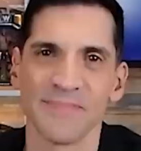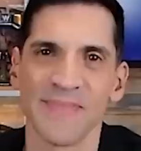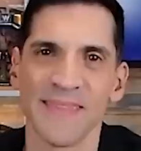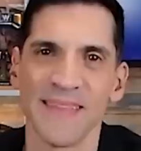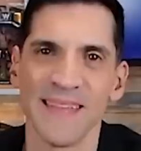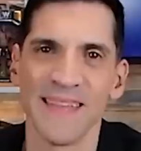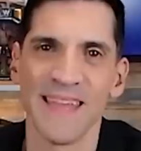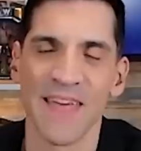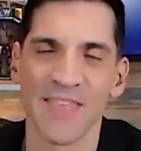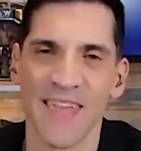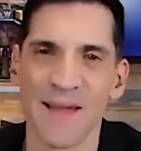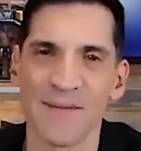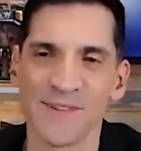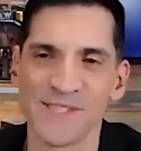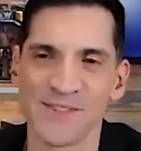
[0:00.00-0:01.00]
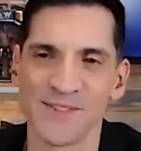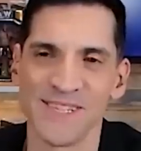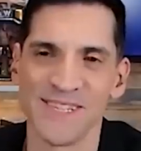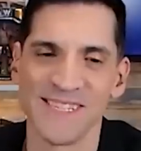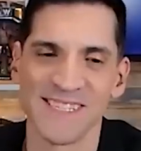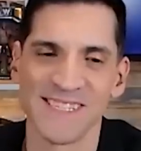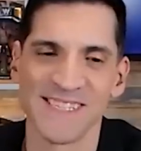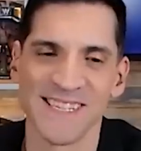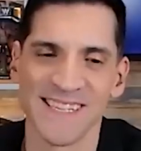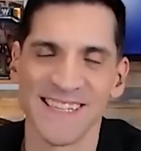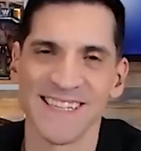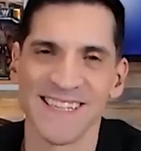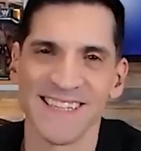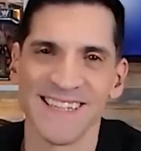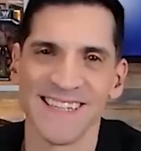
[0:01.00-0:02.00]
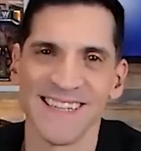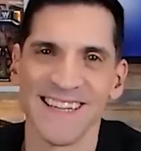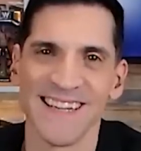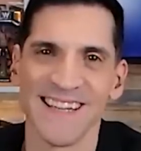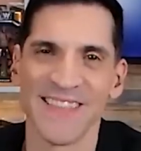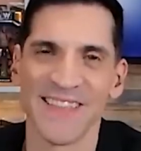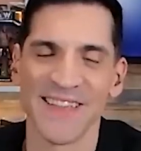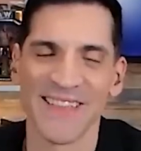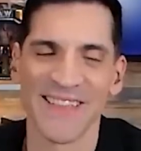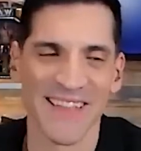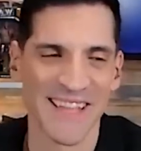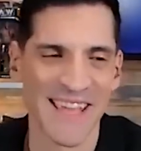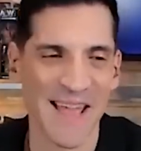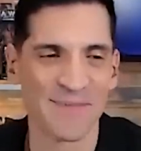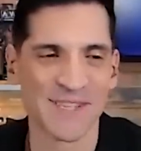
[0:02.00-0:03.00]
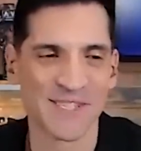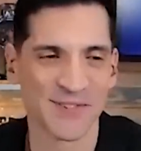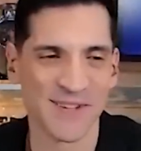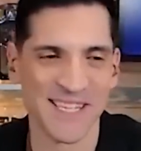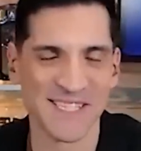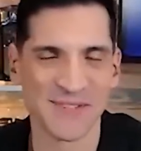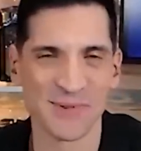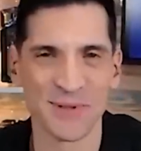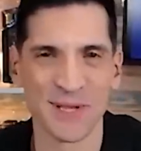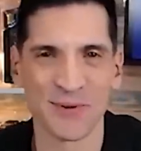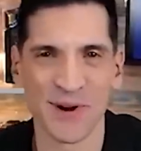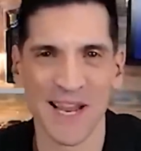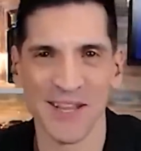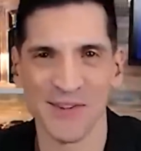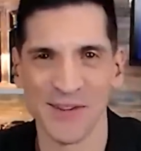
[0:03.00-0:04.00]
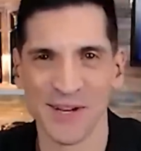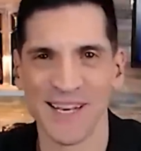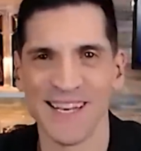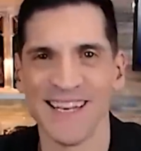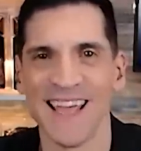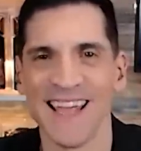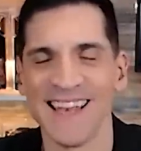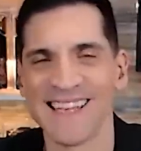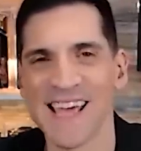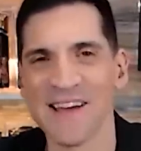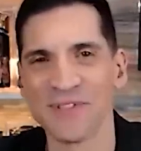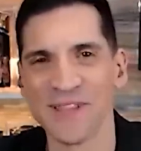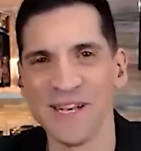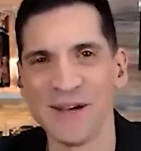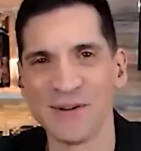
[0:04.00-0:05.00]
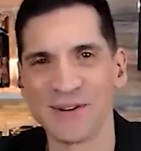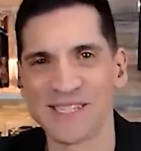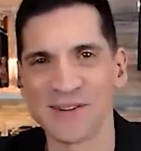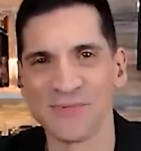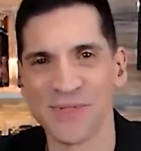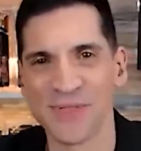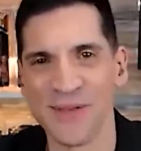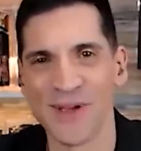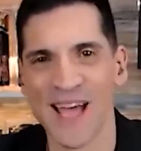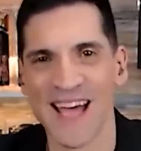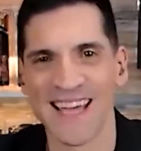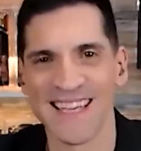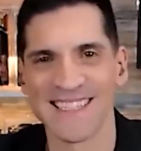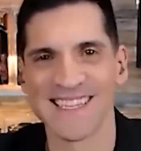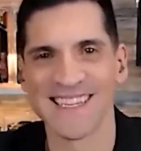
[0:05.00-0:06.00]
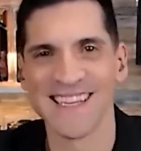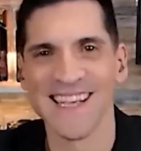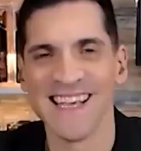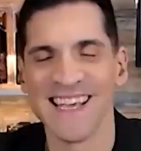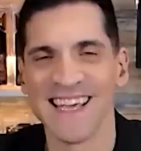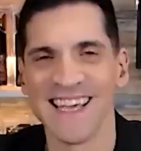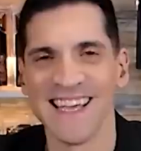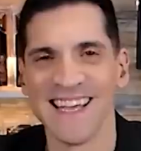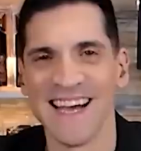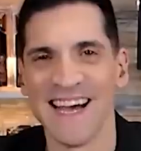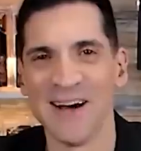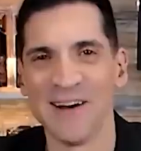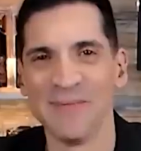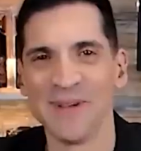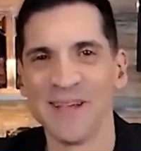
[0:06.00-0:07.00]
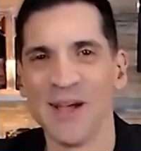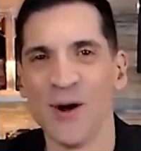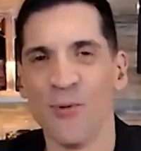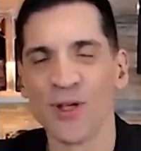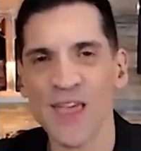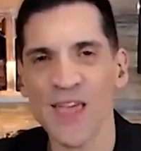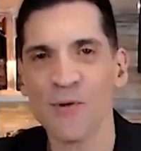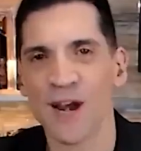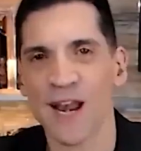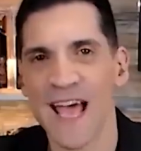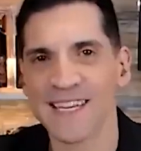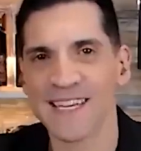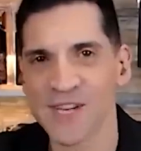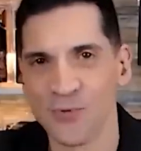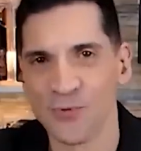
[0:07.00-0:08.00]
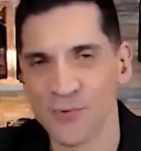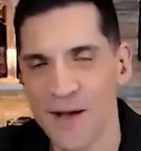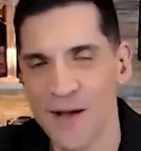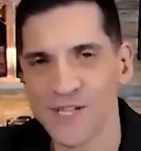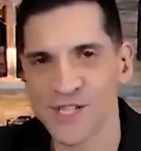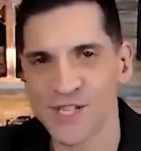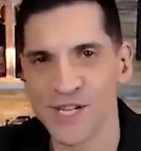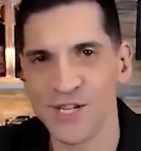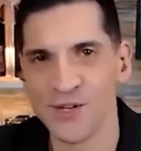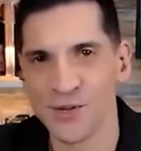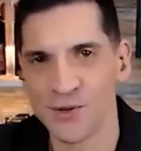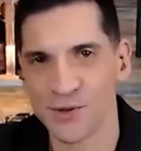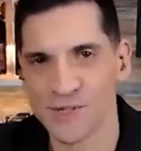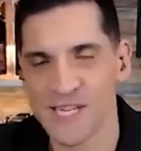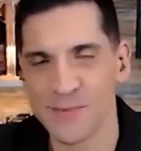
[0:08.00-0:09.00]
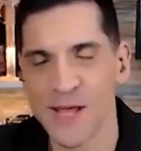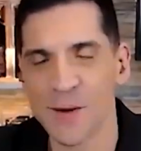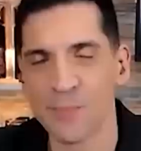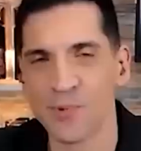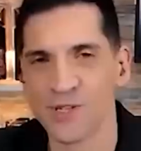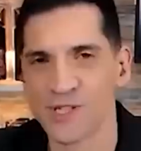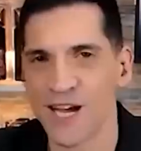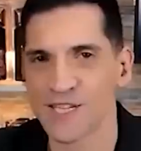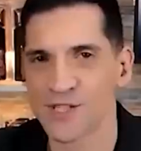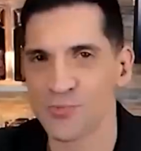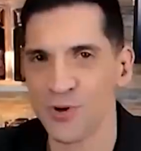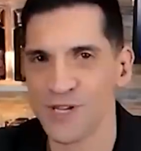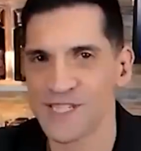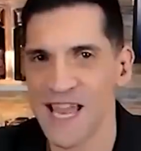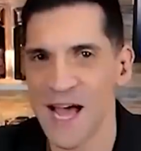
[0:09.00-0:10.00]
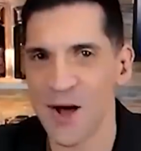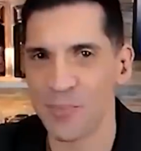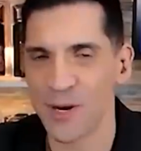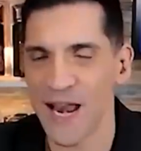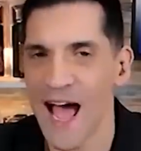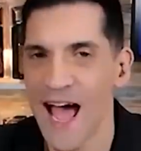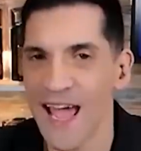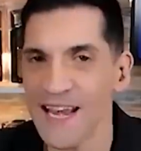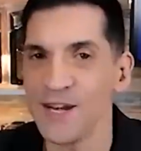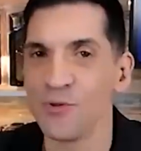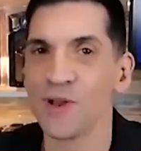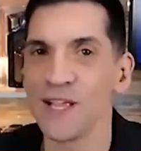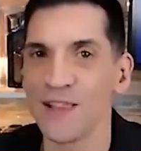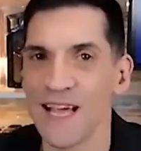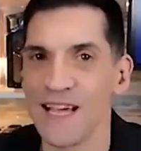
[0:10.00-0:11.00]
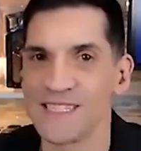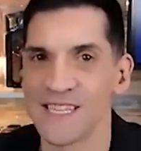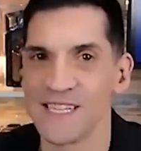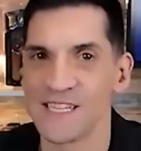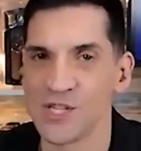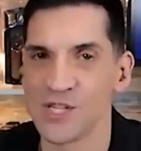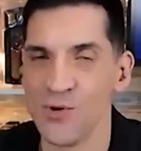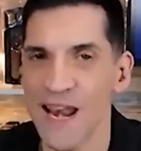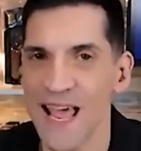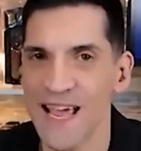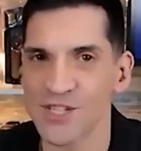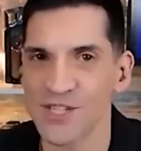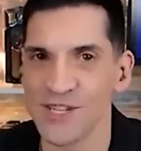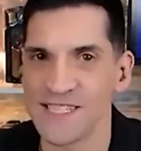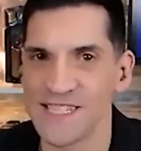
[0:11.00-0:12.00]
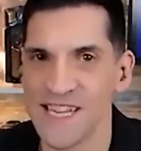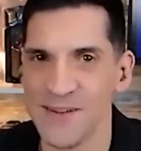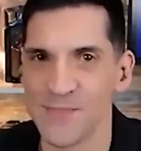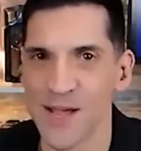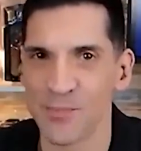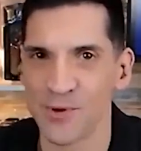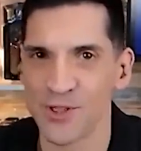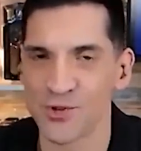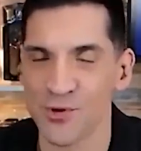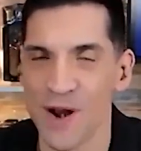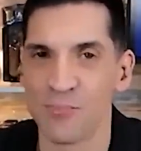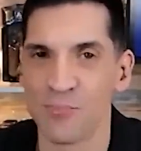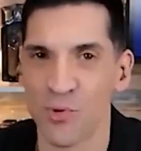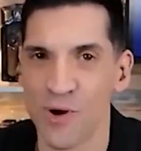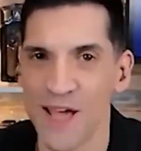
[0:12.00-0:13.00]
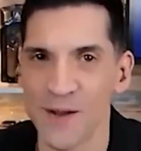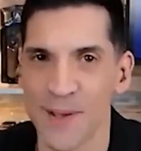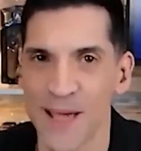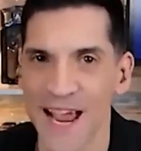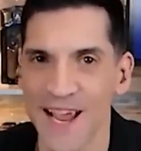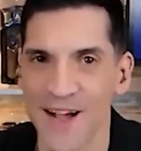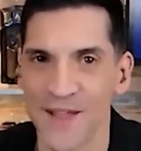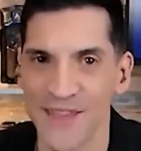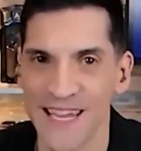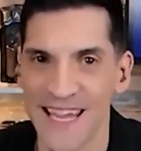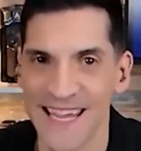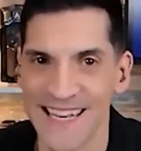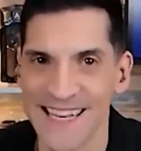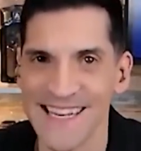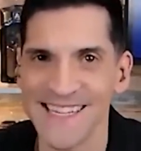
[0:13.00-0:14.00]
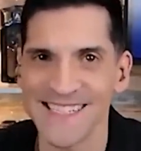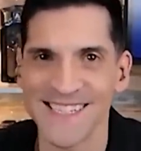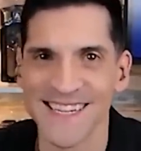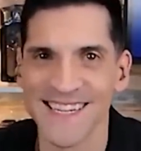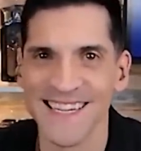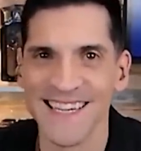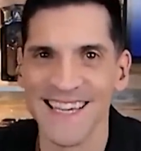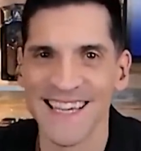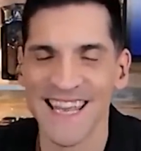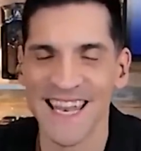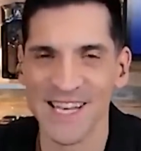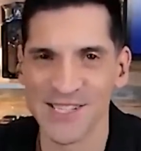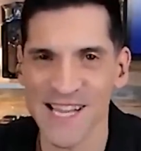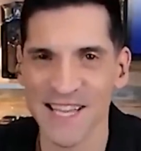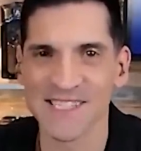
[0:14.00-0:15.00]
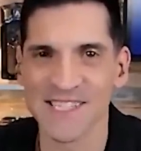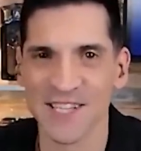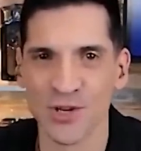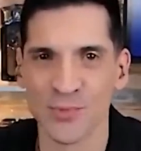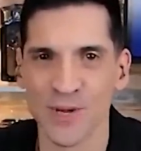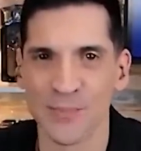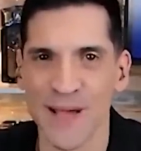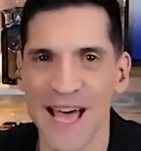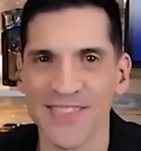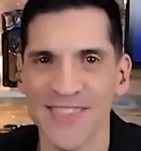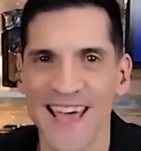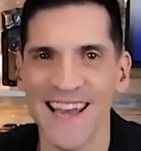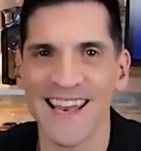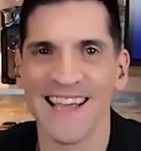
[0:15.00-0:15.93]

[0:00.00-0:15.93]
that's yeah, kind of how it came is, about yeah the, the chemistry is really great you can uh, definitely notice it with you guys yeah uh, one thing i want to ask you obviously you're teaming up with josh woods now but i didn't realize this you had actually teamed up with trent beretta back on the indies can you tell yes. us a little bit about that